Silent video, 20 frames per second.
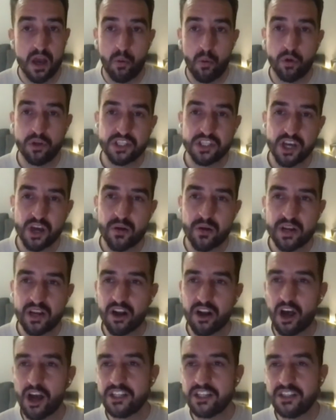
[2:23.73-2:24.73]
What's going
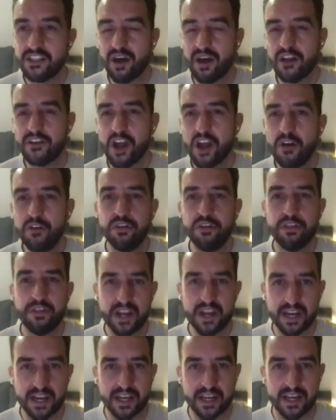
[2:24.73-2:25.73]
on? I don't
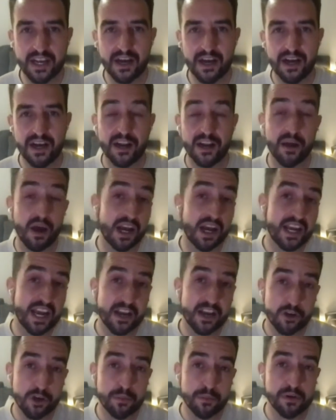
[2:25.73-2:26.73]
think, and
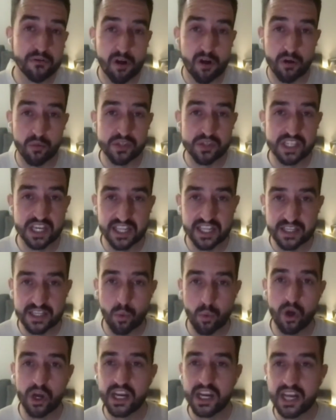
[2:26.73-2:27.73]
again, I could be wrong, we're still in this
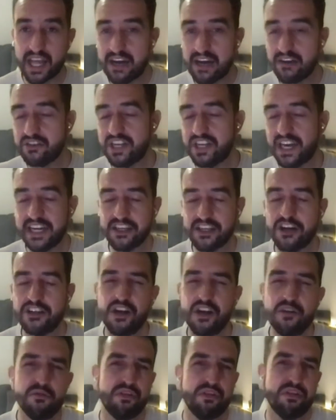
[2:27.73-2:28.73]
working out stage. I
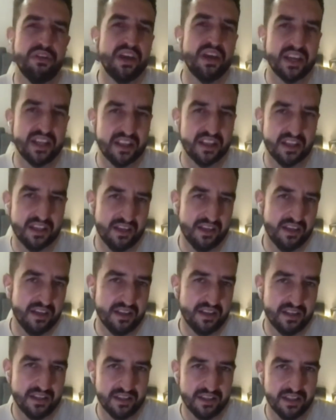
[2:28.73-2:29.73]
don't think
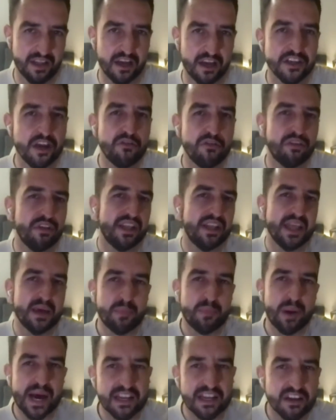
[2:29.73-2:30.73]
they're
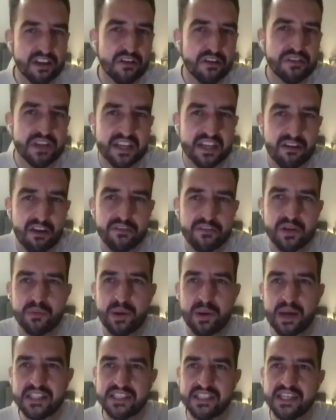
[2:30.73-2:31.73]
bad. I don't think they're having a
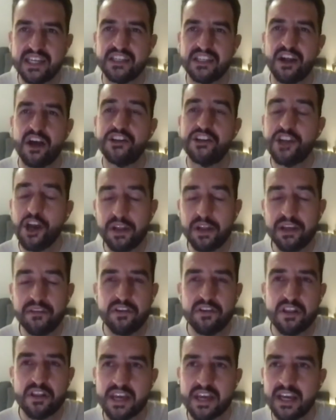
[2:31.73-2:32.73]
bad season. I don't
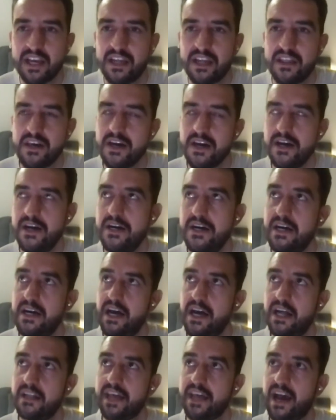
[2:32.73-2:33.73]
even think that
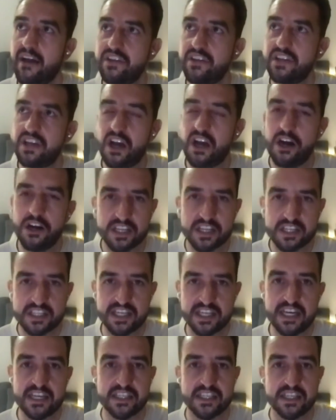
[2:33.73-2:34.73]
they're having the kind of
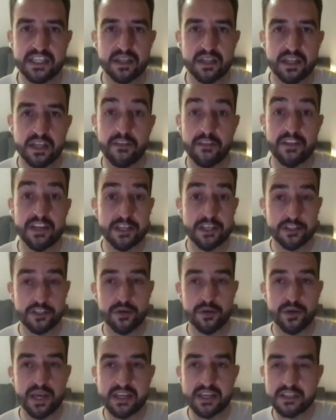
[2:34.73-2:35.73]
season like they did
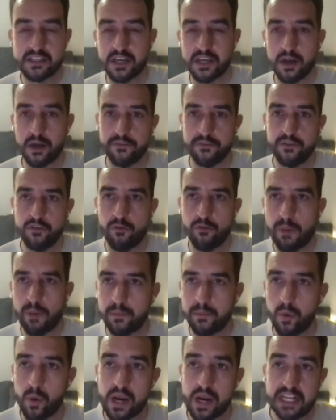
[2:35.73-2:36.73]
2 years ago, if you
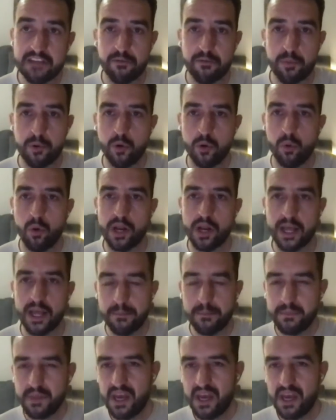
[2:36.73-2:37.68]
remember, when Liverpool won it.